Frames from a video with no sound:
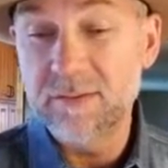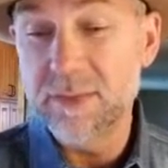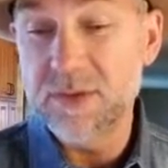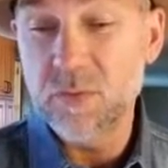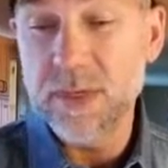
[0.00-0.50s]

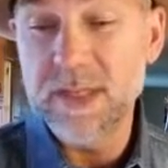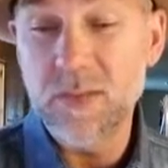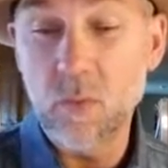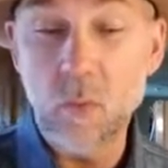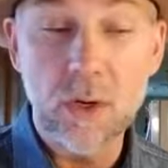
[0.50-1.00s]
between
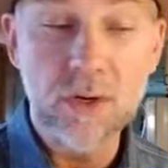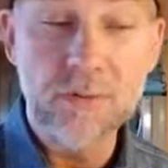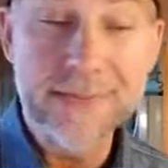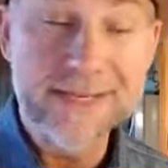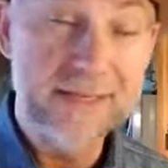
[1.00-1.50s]
the
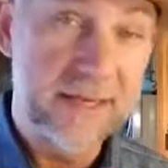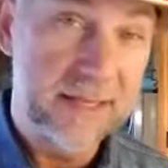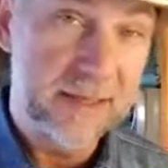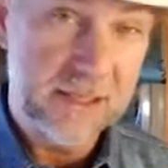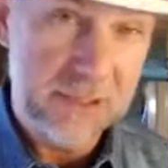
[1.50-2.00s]
watermint
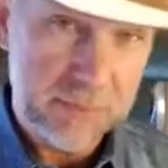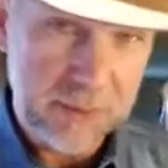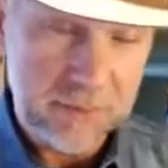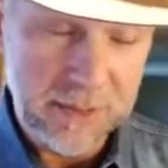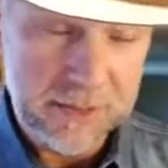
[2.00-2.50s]
and the
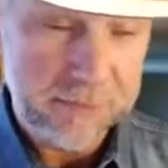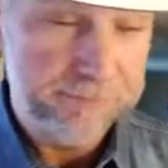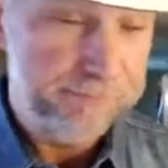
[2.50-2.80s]
spearmint